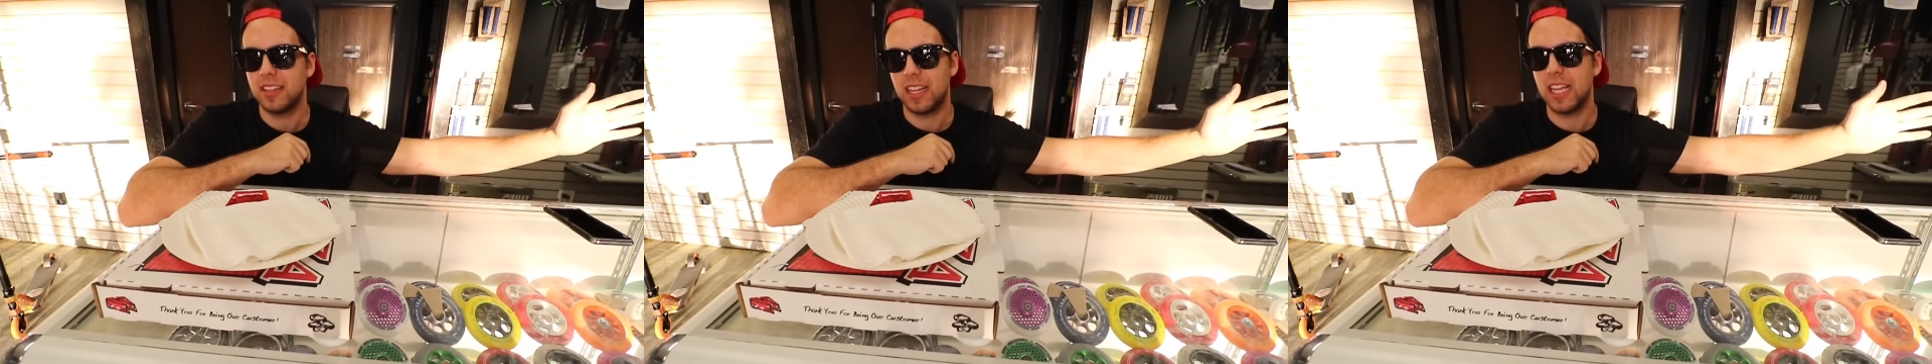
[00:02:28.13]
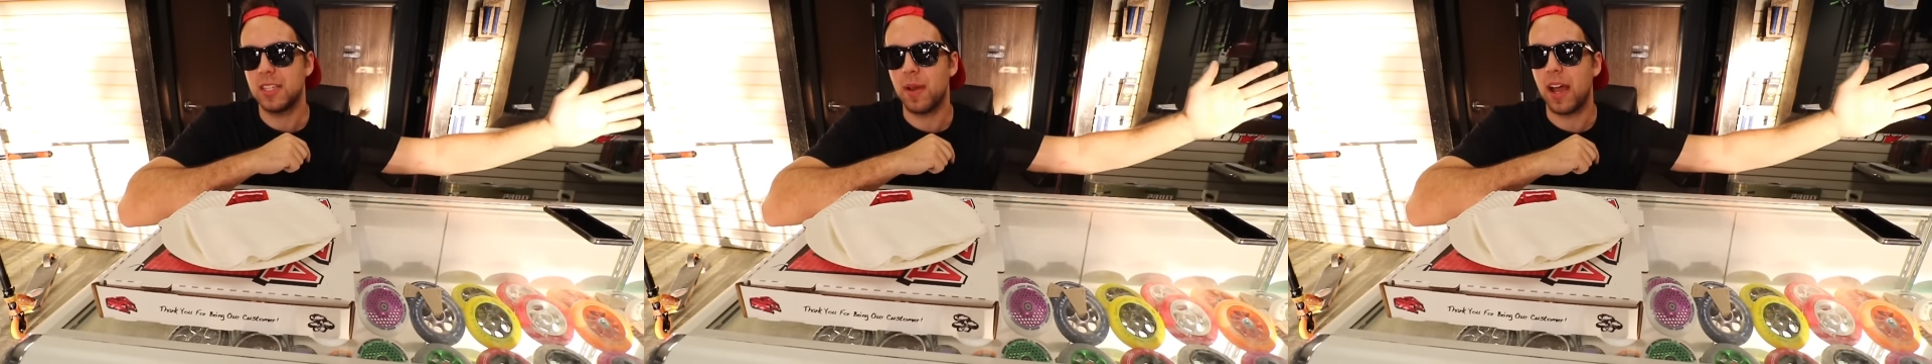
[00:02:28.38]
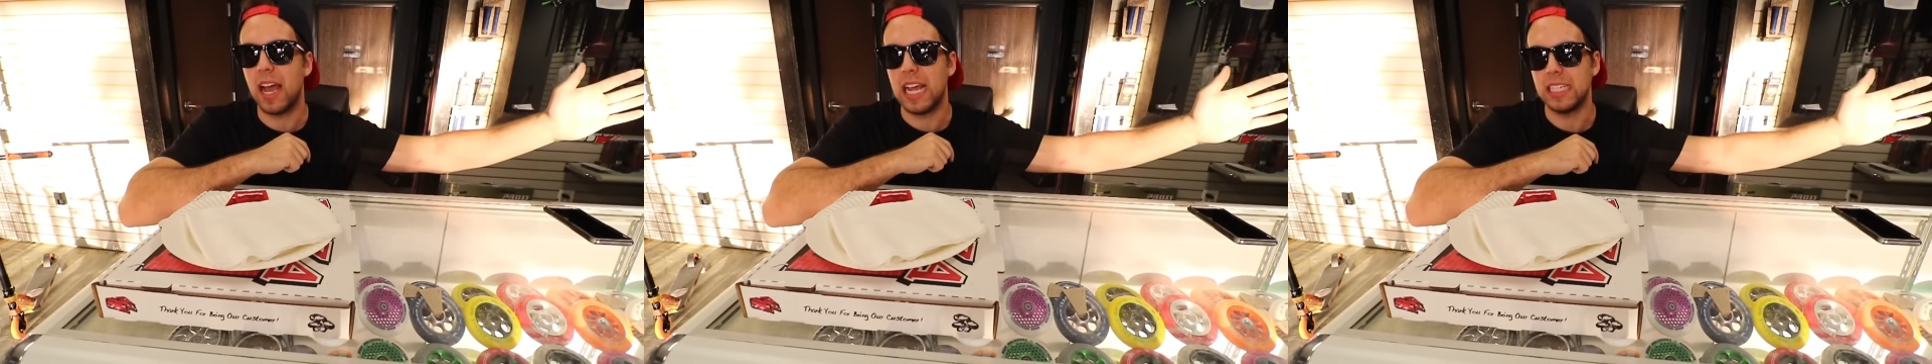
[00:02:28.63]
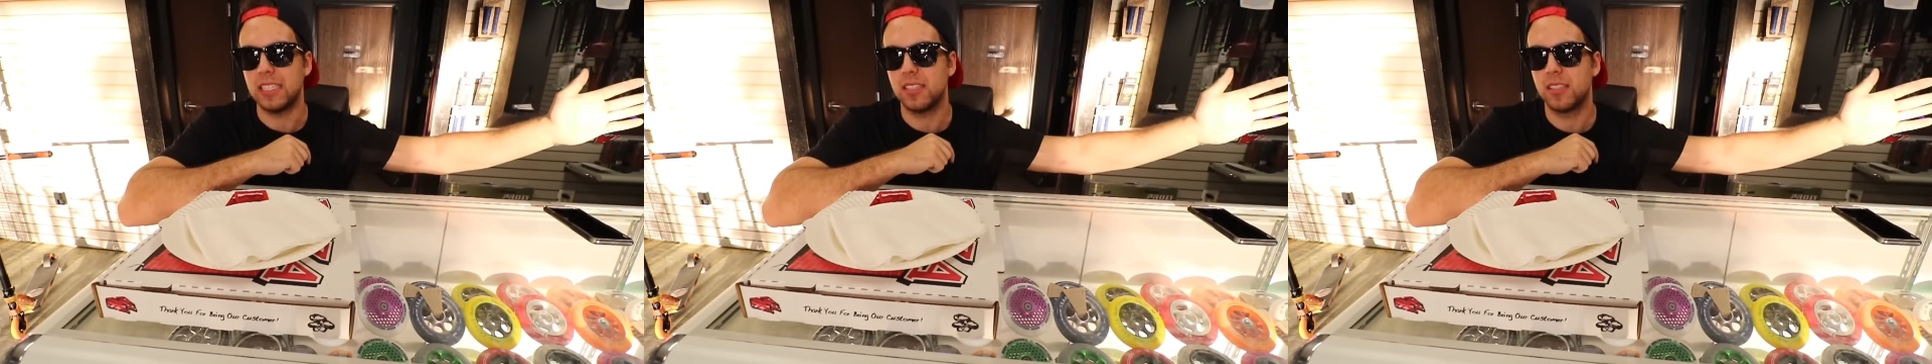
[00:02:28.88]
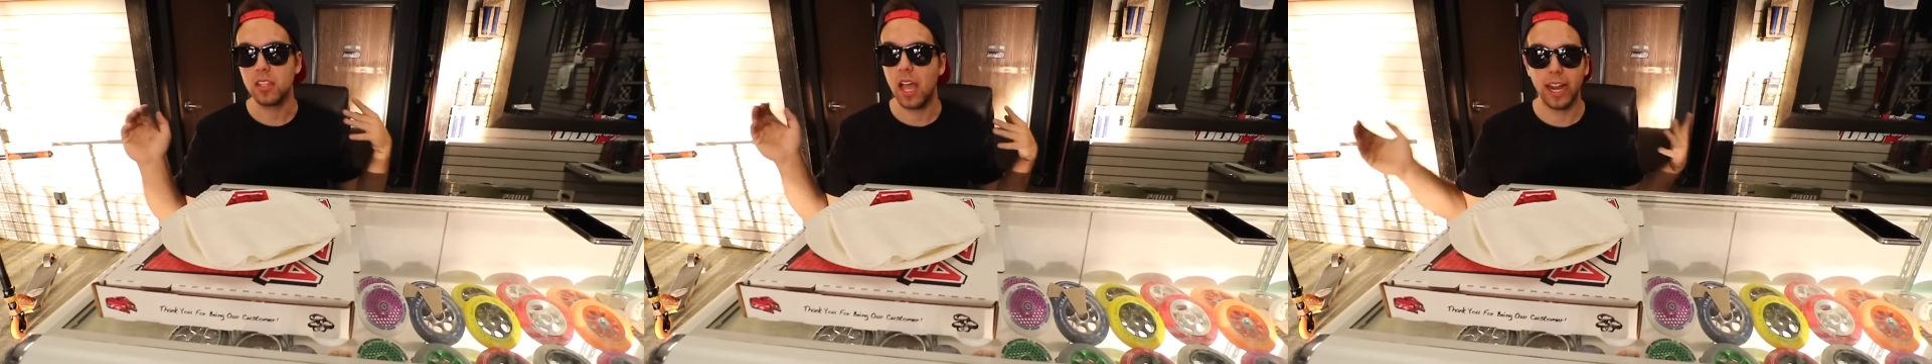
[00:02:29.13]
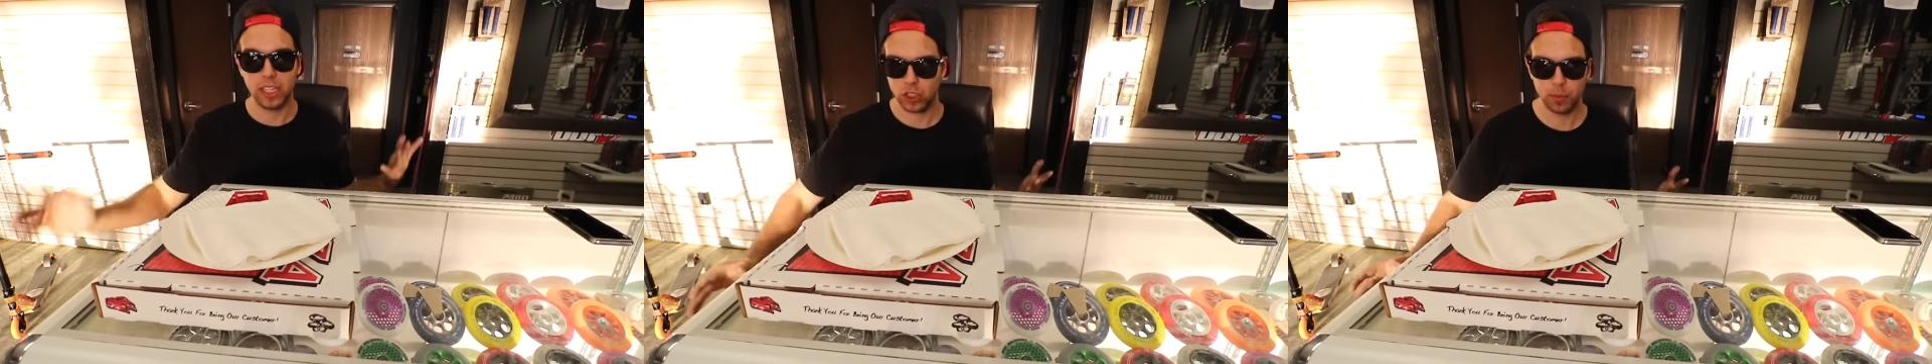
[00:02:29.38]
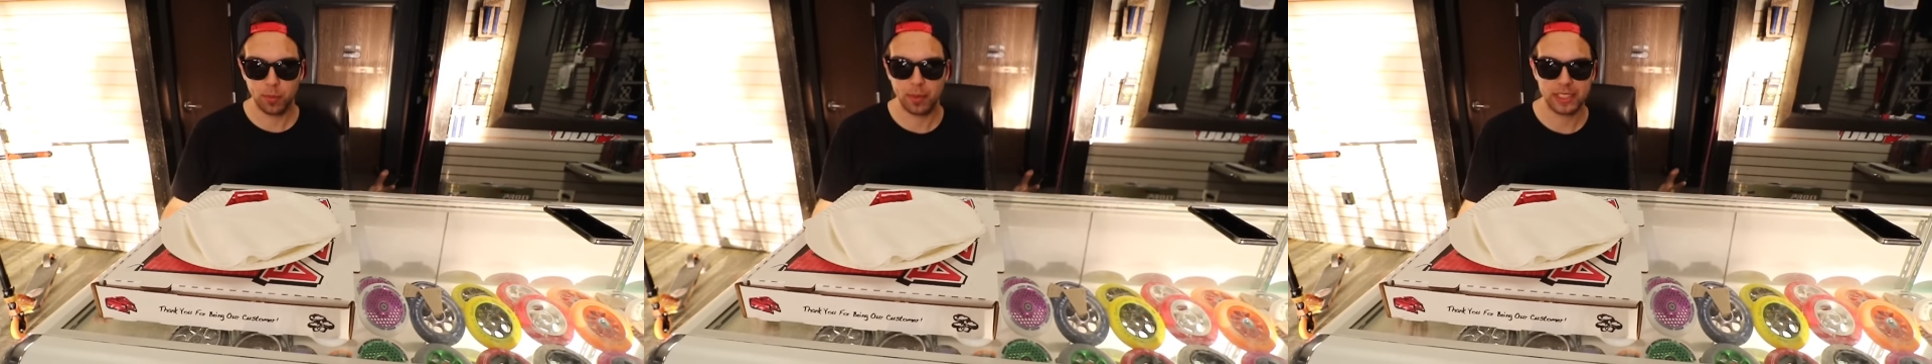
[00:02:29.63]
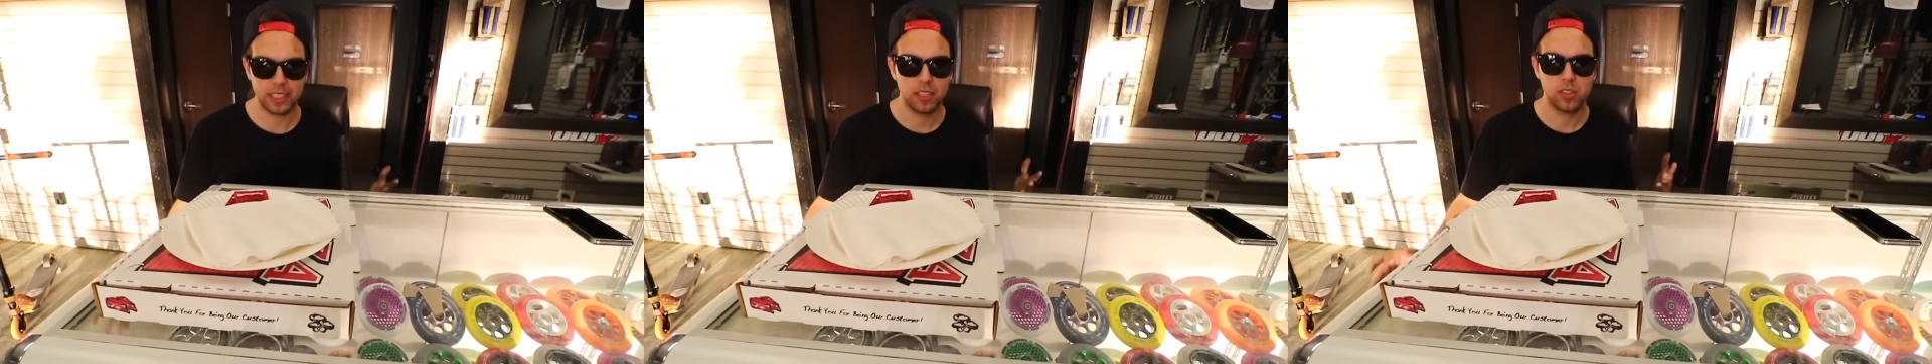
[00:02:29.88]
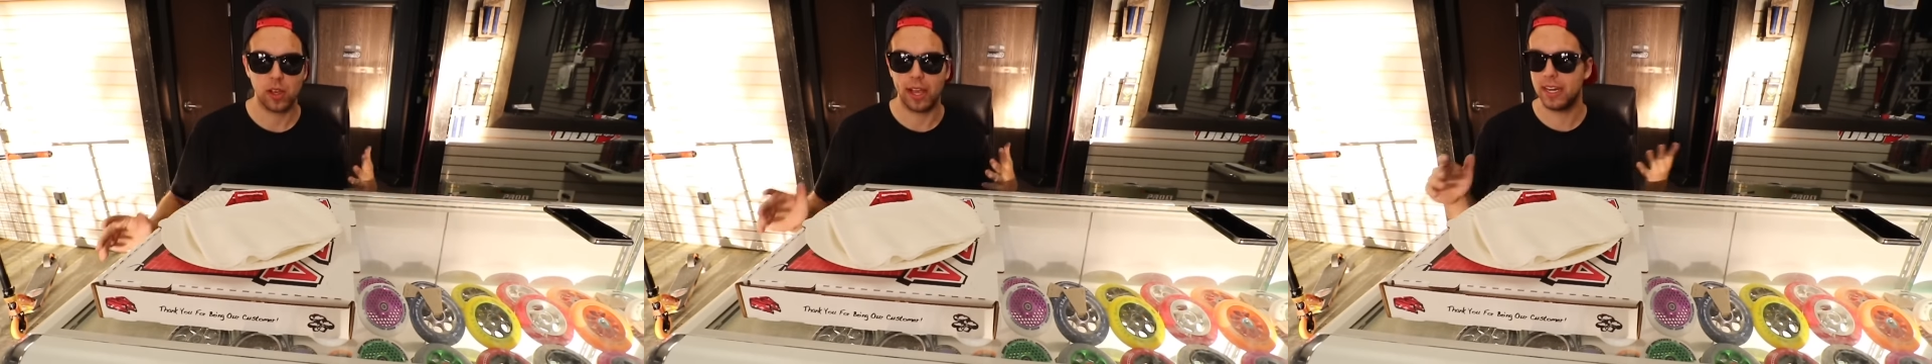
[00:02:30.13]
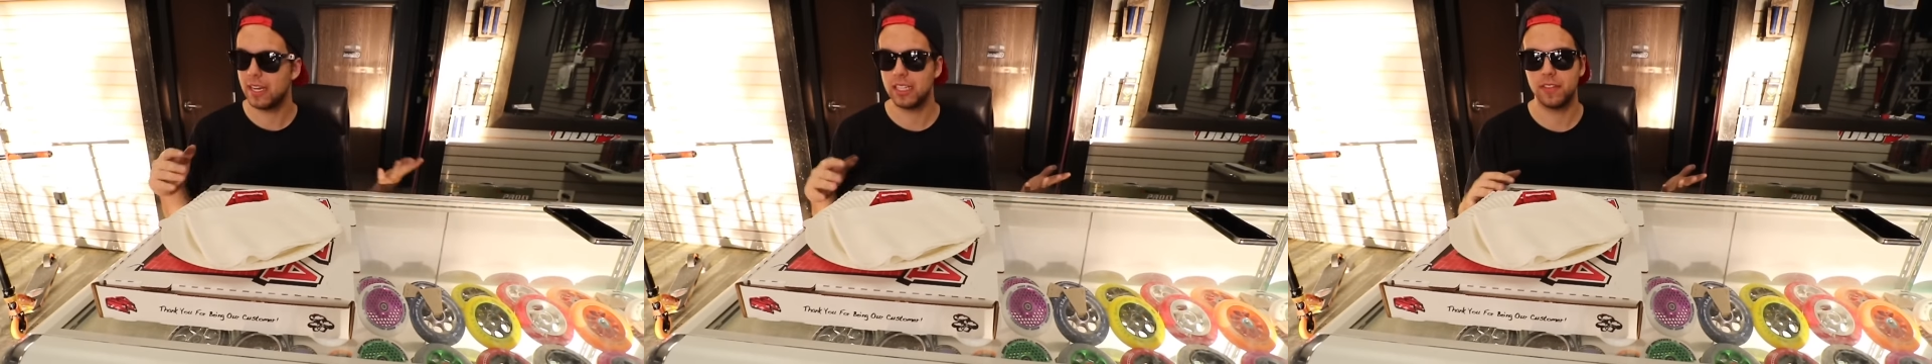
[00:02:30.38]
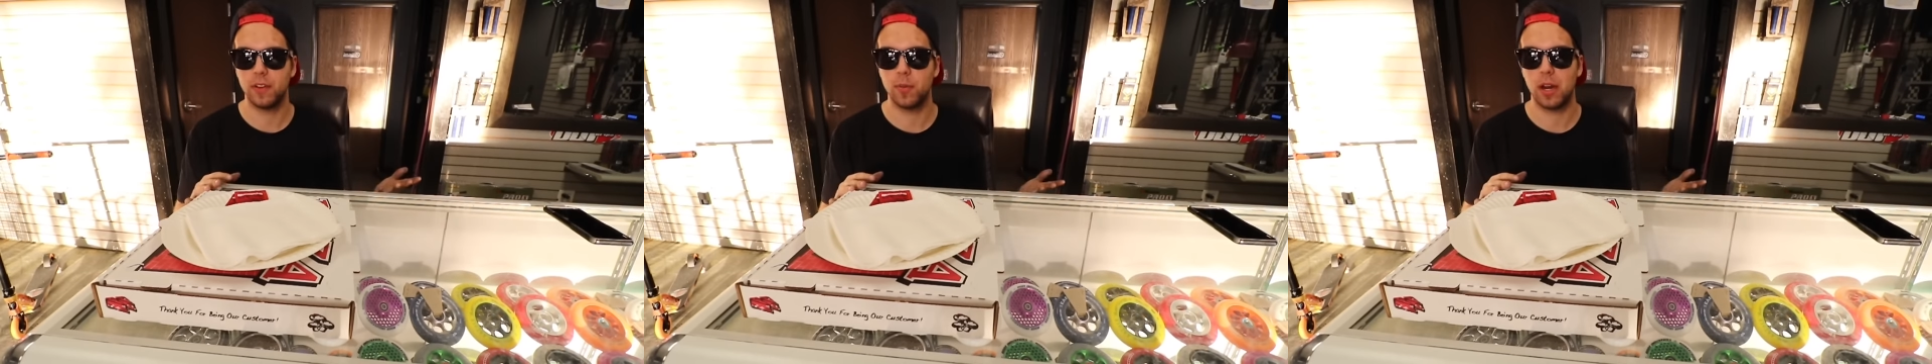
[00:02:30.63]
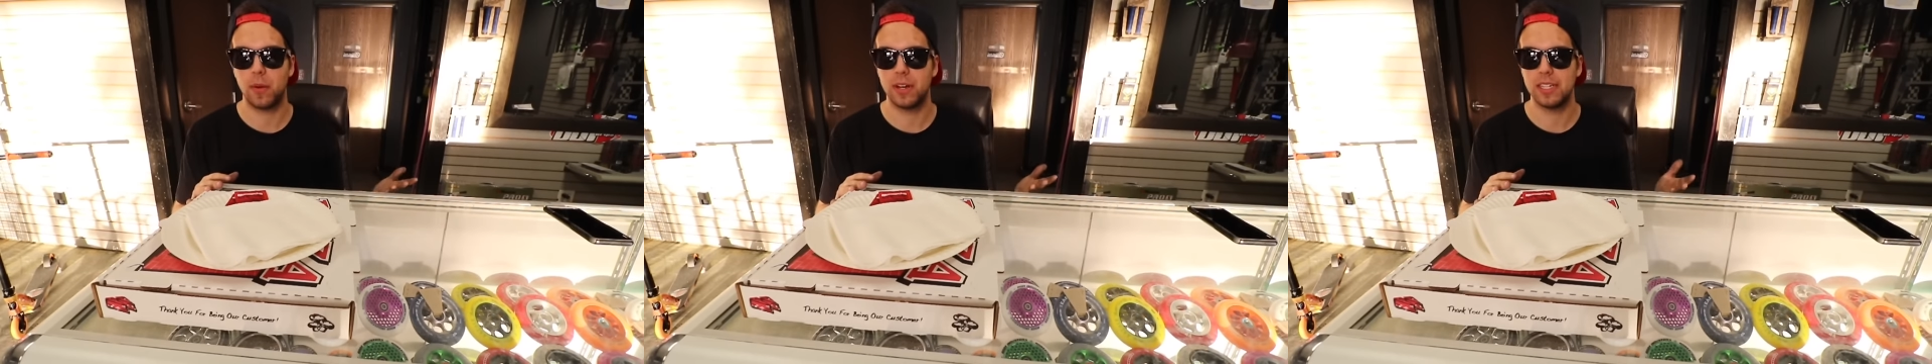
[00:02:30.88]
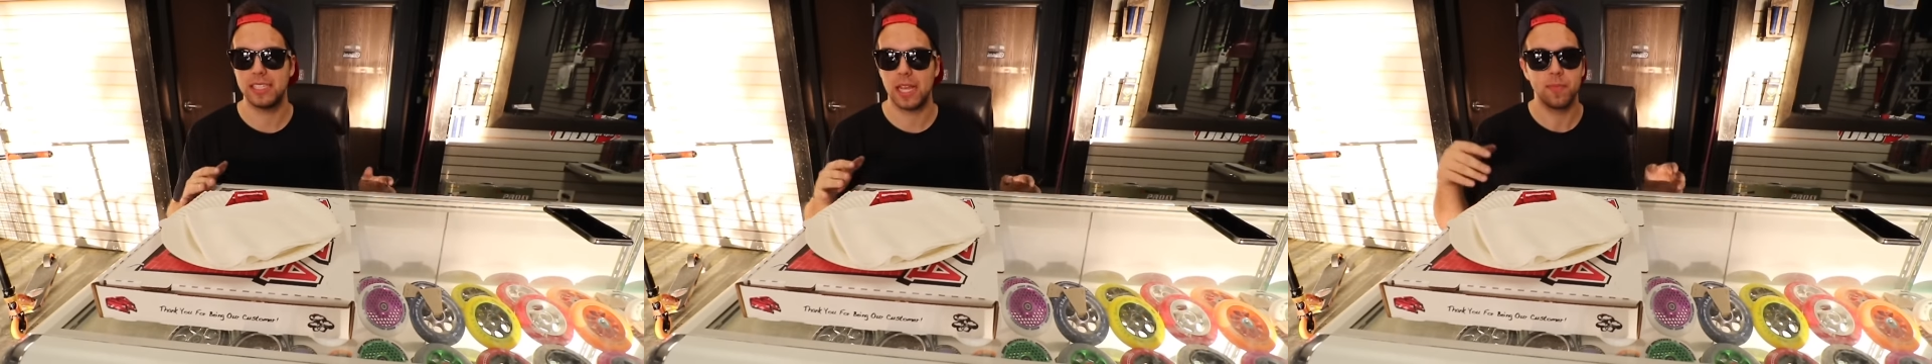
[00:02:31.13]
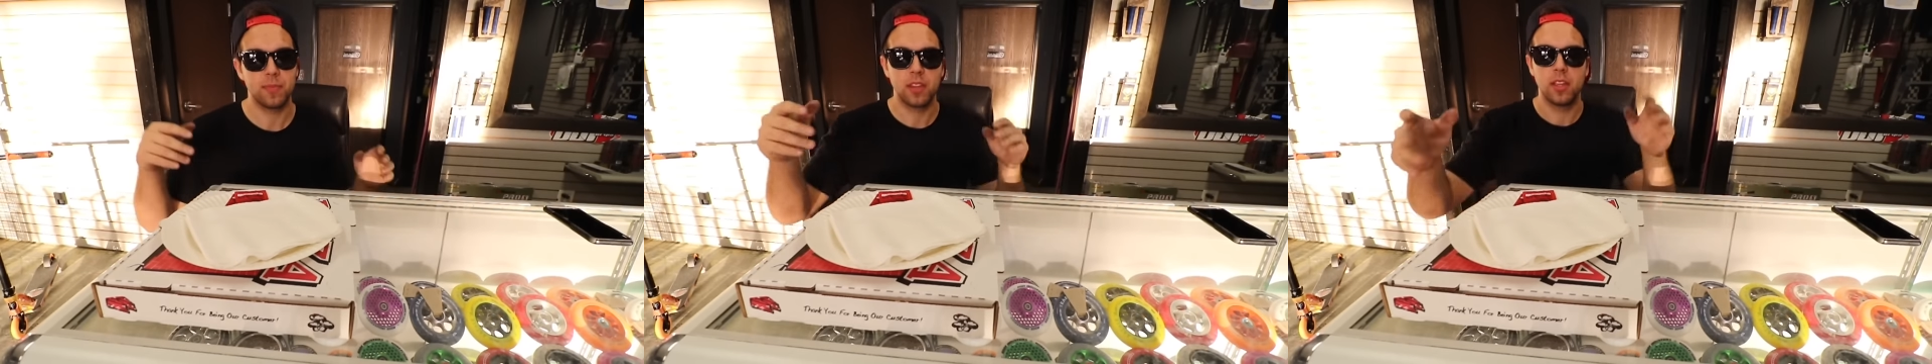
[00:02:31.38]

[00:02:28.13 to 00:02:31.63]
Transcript: That's my eyes. I got super busy, so I didn't get to film what I wanted to say.